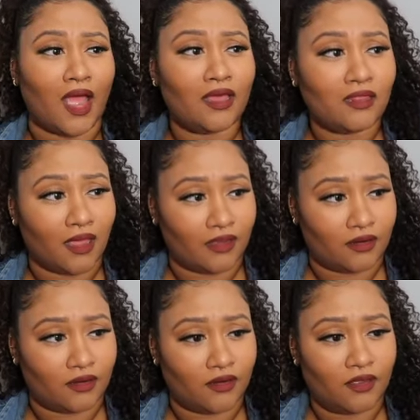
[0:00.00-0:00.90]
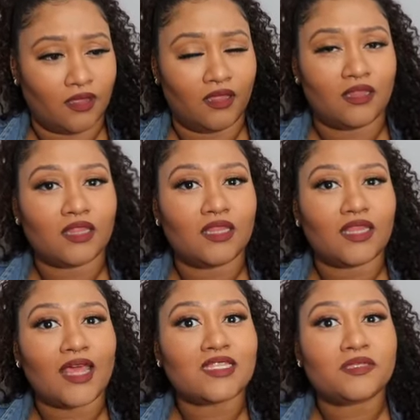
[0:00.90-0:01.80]
eyeliner
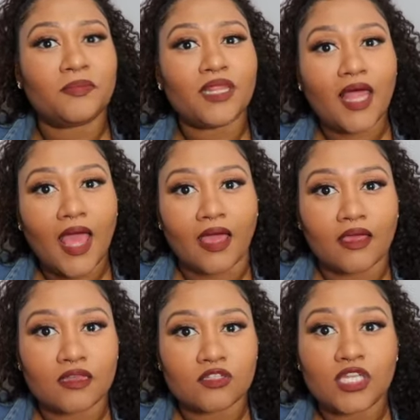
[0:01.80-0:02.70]
that's black.